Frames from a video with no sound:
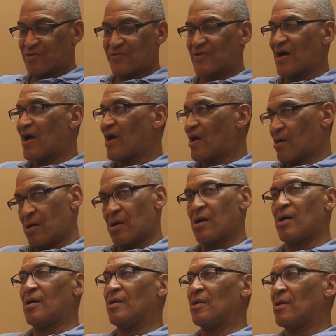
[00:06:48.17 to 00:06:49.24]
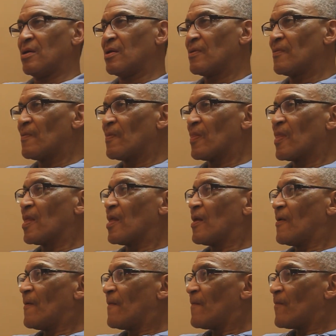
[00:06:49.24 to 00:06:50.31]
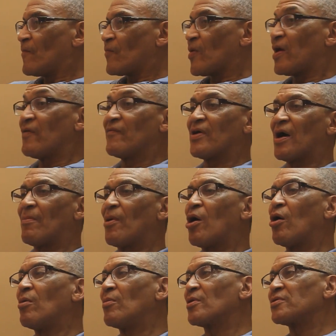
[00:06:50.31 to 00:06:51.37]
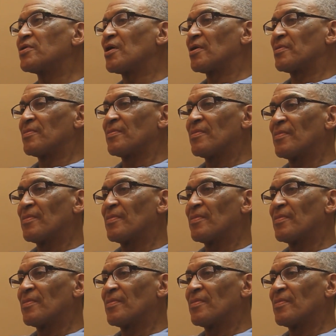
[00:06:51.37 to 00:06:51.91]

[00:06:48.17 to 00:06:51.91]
this guy out, I even got my homework done.